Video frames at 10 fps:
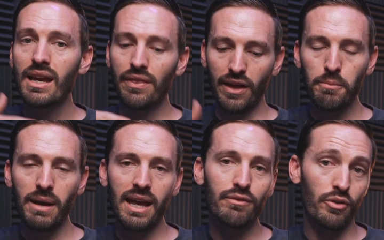They're
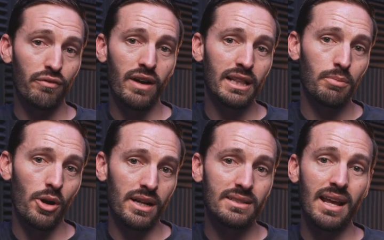paying for a final
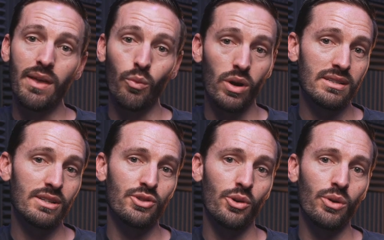product and they want it a
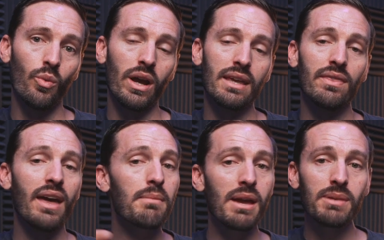certain way.
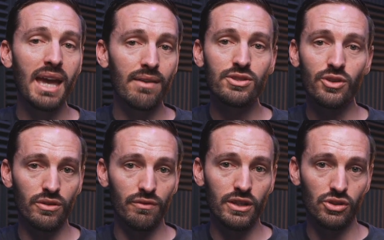They maybe have a
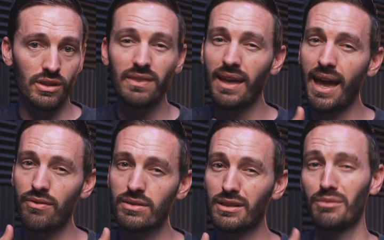certain vision that they
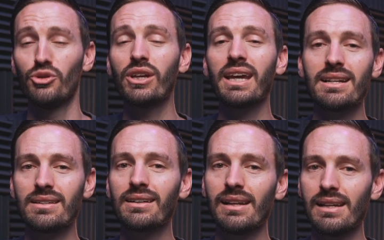haven't
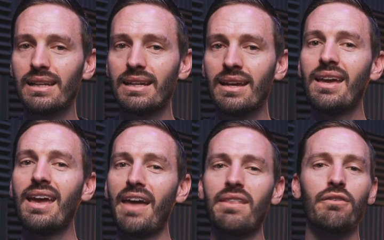communicated clearly
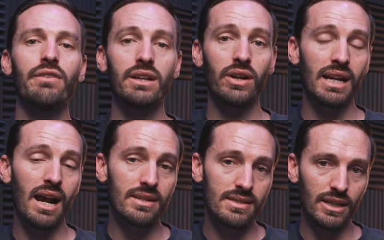and they're figuring it
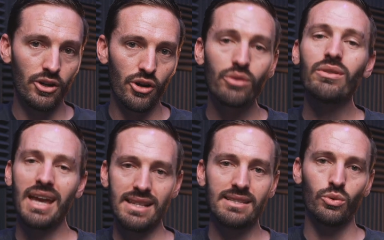out as they go,
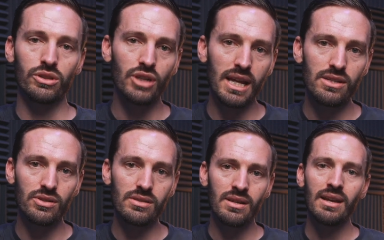hence all the
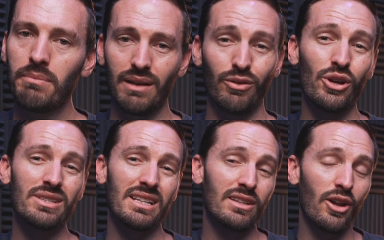changes. But I've learned
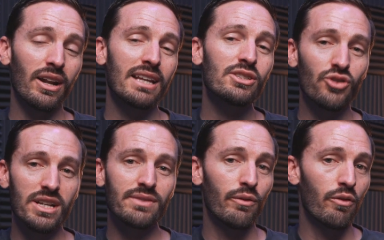it's a lot less
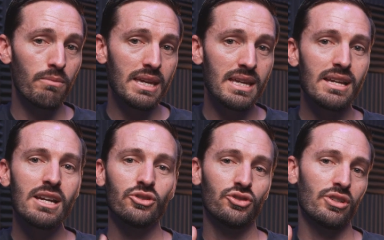stressful for me
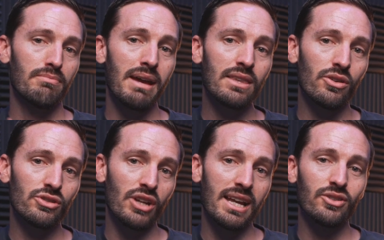to just make those
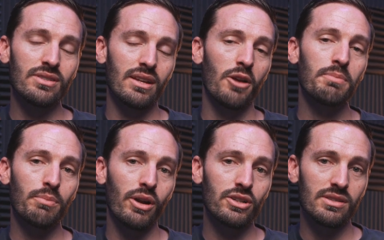changes and not be
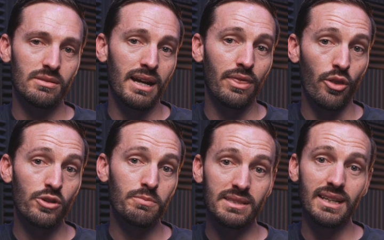precious about
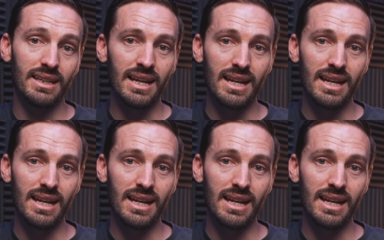those particular